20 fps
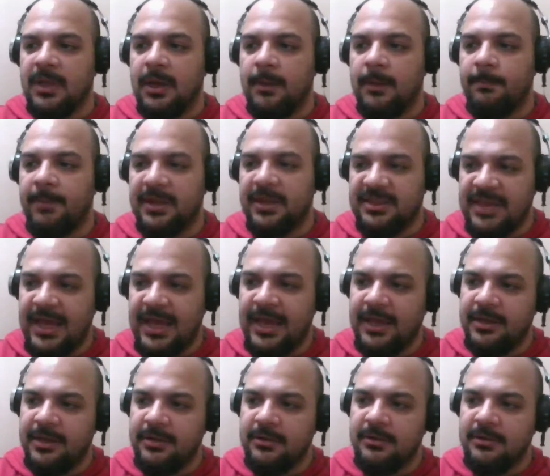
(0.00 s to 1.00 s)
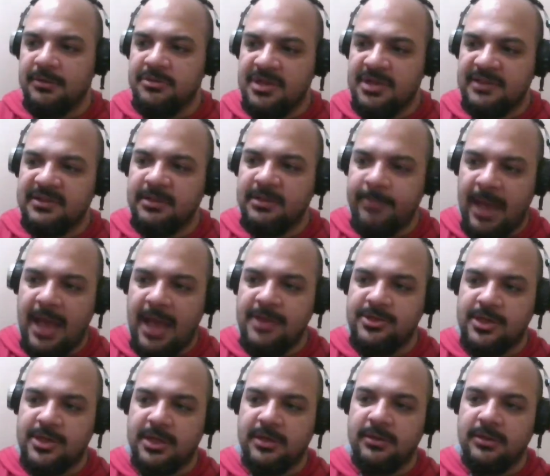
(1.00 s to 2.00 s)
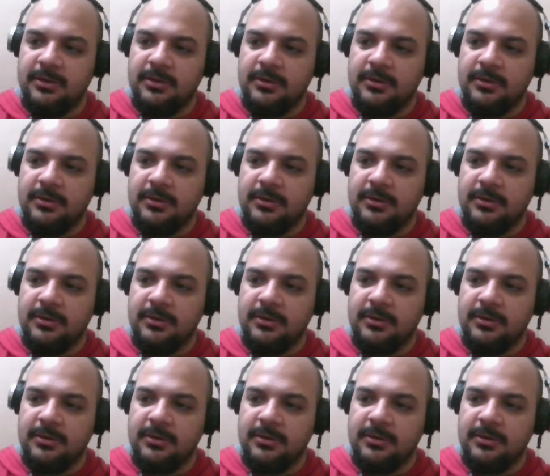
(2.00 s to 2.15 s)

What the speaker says: But then just imagine,